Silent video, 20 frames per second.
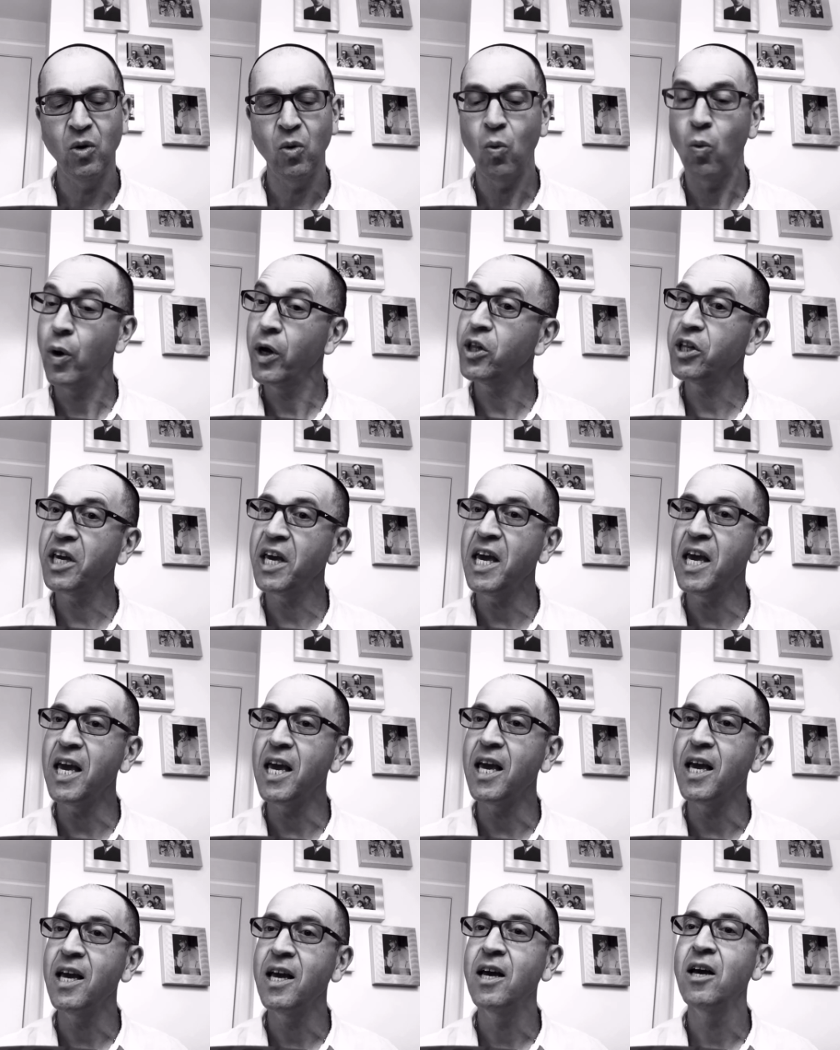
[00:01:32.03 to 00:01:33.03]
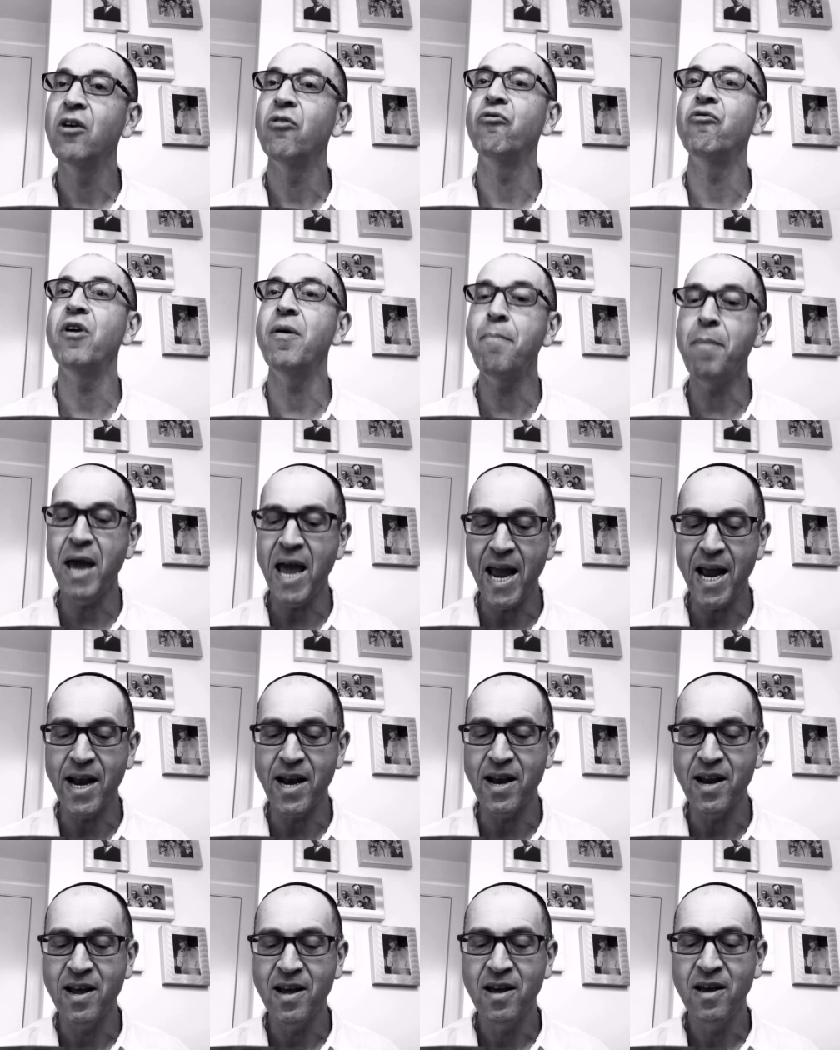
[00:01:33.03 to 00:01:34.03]
will he
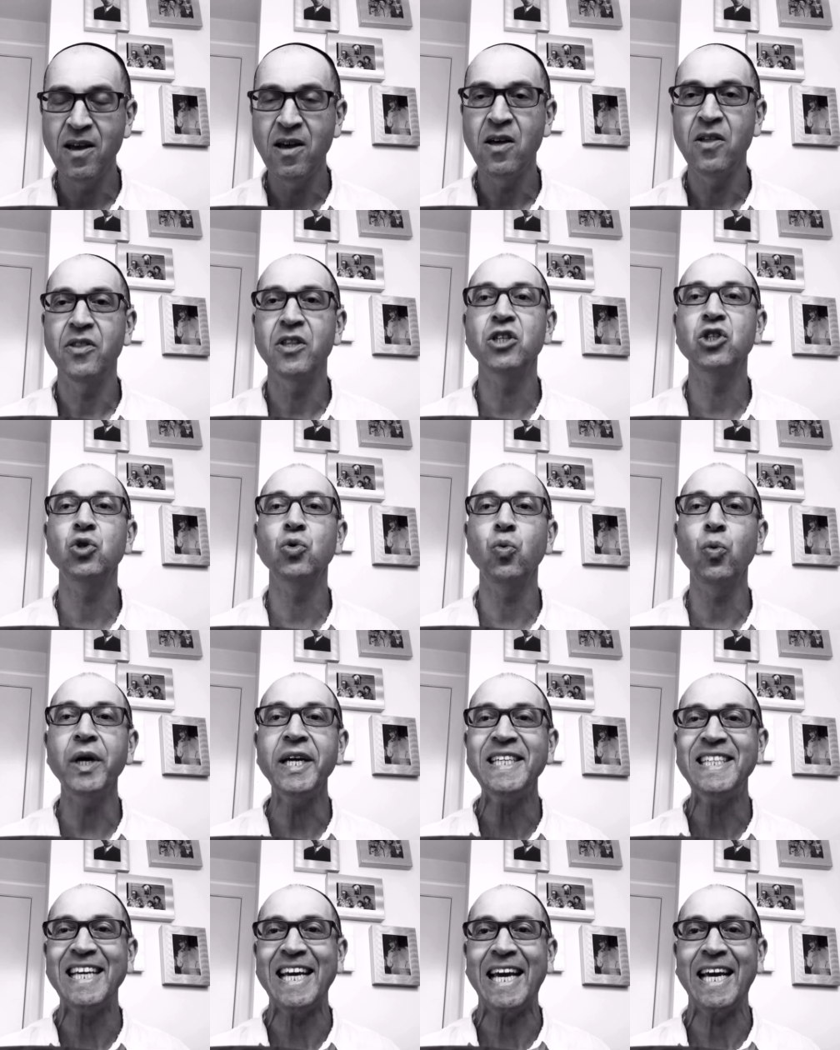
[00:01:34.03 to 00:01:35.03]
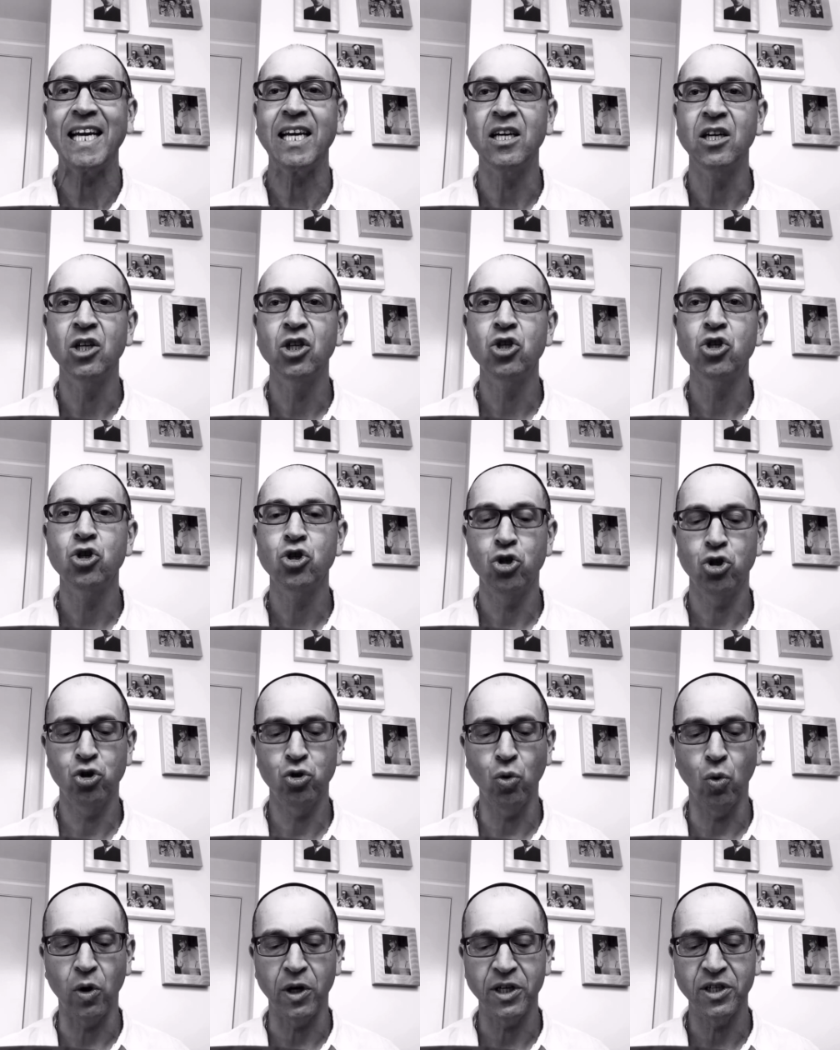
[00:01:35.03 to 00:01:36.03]
remain the tweeting
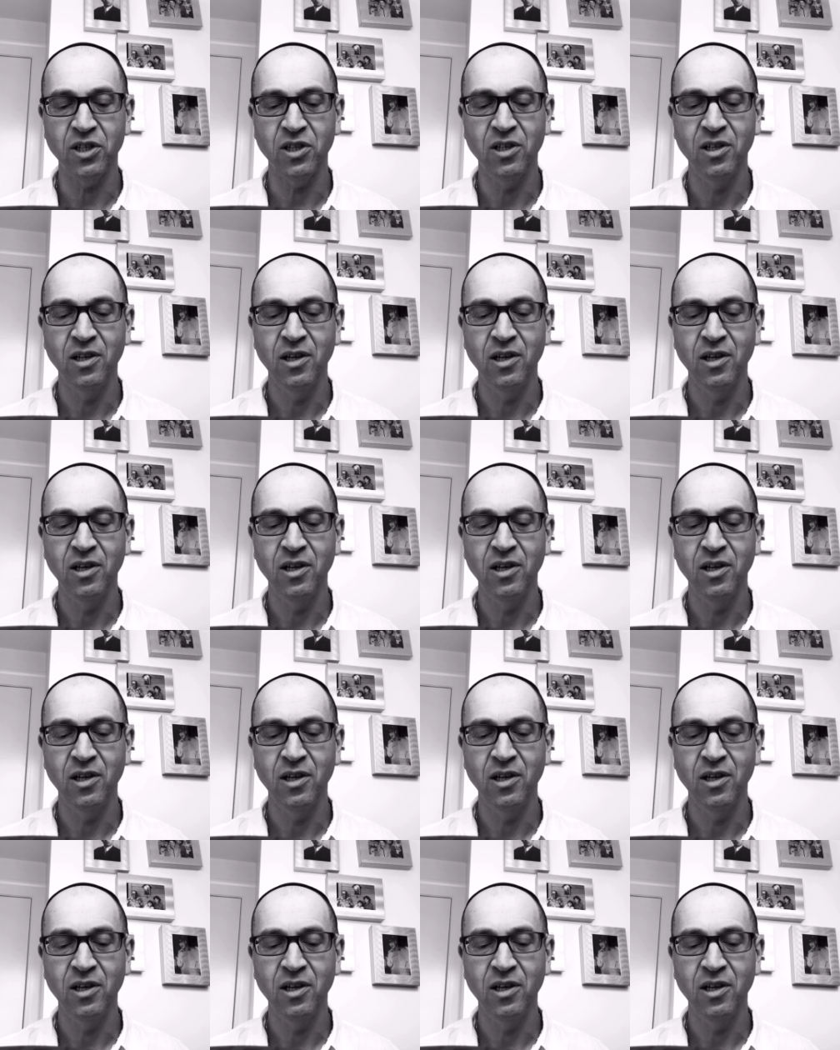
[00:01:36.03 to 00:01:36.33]
sort,